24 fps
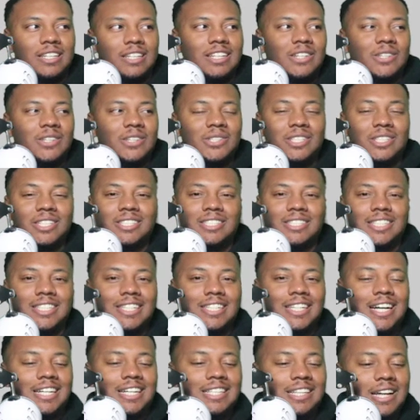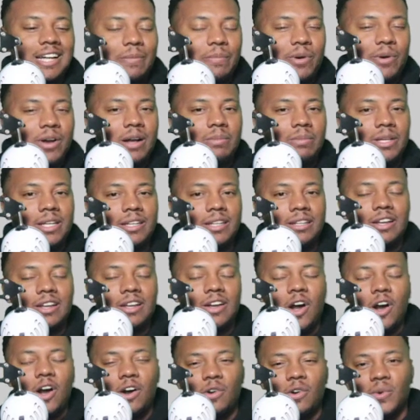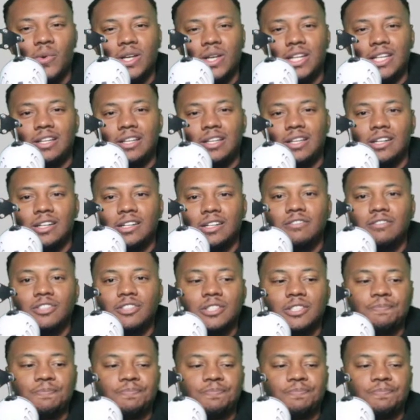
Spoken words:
I know there's a lot that I probably already covered.